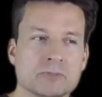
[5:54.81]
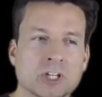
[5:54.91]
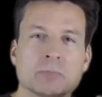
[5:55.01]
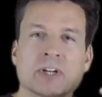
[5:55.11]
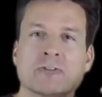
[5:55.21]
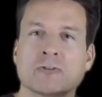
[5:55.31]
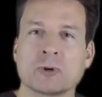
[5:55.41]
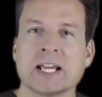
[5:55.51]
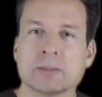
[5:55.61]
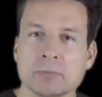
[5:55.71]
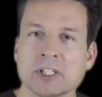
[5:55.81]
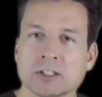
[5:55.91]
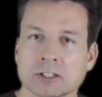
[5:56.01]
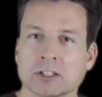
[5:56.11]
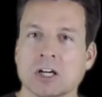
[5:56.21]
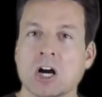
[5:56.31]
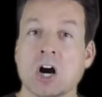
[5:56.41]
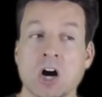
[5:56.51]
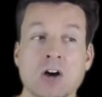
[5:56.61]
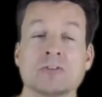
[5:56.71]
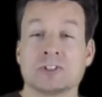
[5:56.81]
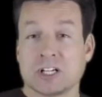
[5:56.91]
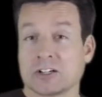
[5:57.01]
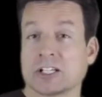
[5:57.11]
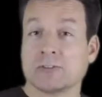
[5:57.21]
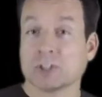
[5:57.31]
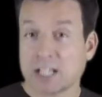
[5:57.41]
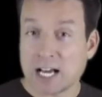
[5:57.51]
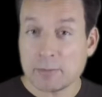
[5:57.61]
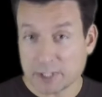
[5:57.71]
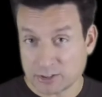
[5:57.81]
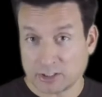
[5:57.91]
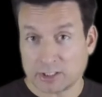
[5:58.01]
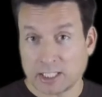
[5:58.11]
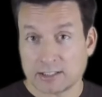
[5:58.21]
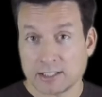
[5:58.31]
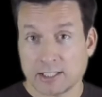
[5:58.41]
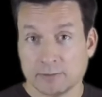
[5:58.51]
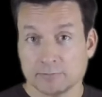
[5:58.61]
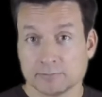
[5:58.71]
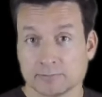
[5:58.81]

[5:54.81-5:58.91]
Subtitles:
done by Frank Miller of Daredevil Comics at that time.